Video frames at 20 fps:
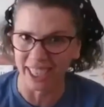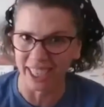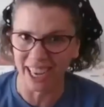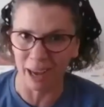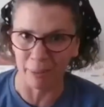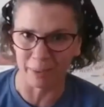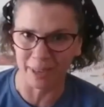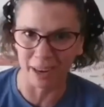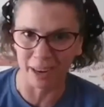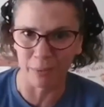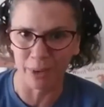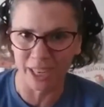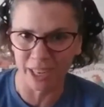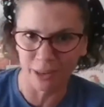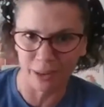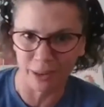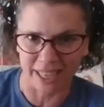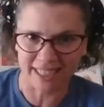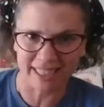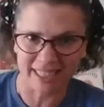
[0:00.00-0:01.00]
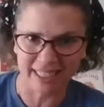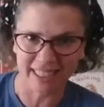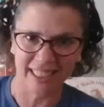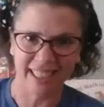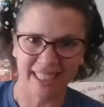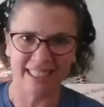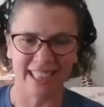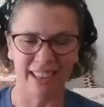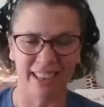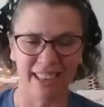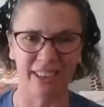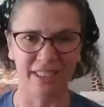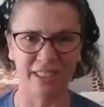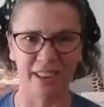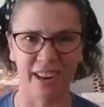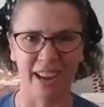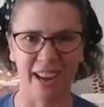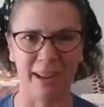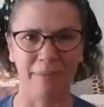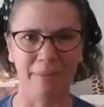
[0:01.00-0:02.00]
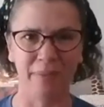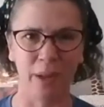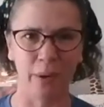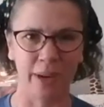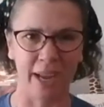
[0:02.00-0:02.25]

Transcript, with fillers: up. Can we do it? Yes. Let's give it a try. Okay.